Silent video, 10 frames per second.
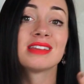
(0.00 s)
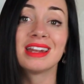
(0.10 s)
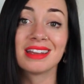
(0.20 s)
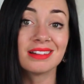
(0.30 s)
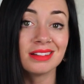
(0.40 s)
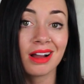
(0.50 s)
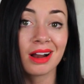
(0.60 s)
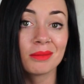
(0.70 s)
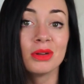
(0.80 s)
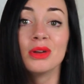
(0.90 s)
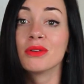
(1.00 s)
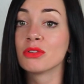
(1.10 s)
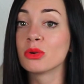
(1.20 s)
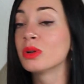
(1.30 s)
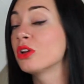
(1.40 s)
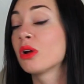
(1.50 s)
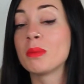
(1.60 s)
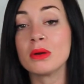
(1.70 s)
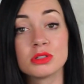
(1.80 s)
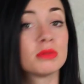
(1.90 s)
setting an alarm for when you're
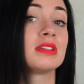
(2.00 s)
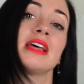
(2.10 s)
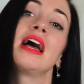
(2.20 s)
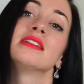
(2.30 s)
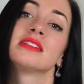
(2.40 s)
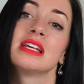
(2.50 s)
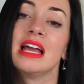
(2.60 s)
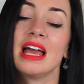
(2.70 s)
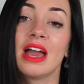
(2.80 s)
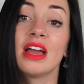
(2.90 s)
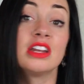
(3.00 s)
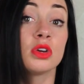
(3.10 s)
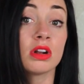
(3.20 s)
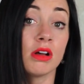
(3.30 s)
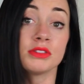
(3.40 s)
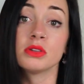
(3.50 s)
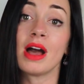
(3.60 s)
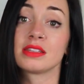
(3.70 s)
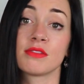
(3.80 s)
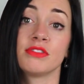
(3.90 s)
about to ascend, and you can also
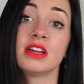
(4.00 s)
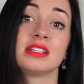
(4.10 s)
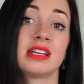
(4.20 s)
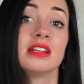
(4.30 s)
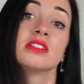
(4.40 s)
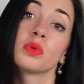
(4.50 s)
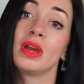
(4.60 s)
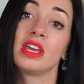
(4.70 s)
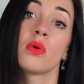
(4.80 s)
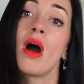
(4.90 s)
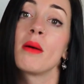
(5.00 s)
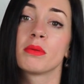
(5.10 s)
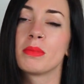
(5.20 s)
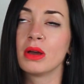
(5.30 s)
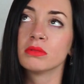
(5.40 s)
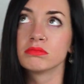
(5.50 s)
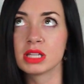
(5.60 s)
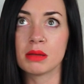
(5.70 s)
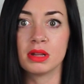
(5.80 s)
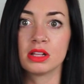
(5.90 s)
ask a flight attendant to wake you up about
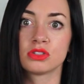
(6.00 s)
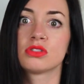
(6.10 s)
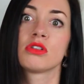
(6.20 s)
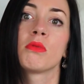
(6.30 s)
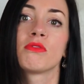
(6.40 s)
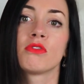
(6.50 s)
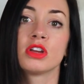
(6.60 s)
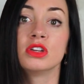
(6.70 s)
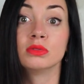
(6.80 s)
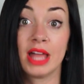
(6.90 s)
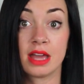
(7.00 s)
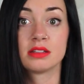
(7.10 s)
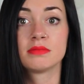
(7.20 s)
10 minutes or so before you land.